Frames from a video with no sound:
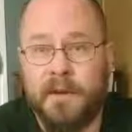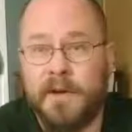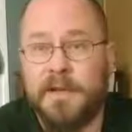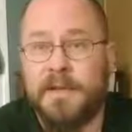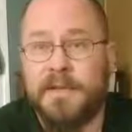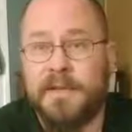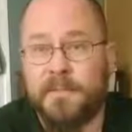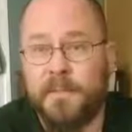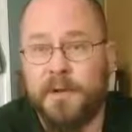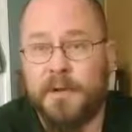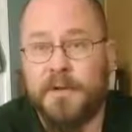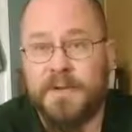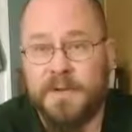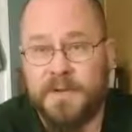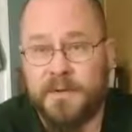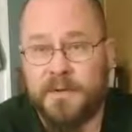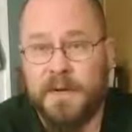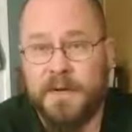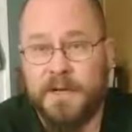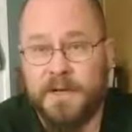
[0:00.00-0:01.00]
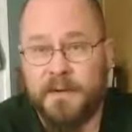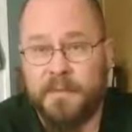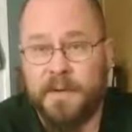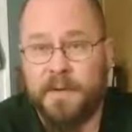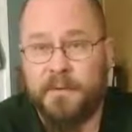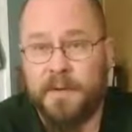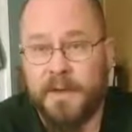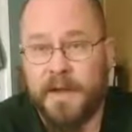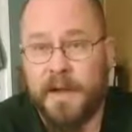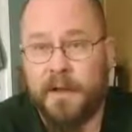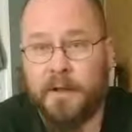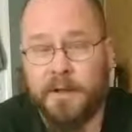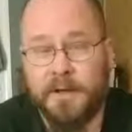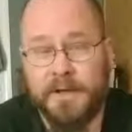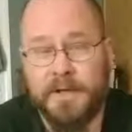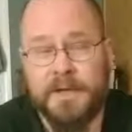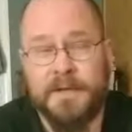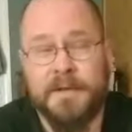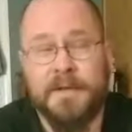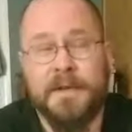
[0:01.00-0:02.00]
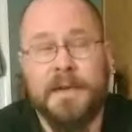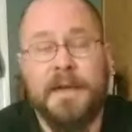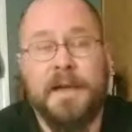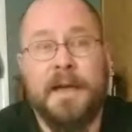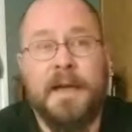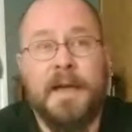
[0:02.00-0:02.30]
very similar situation to me with allergies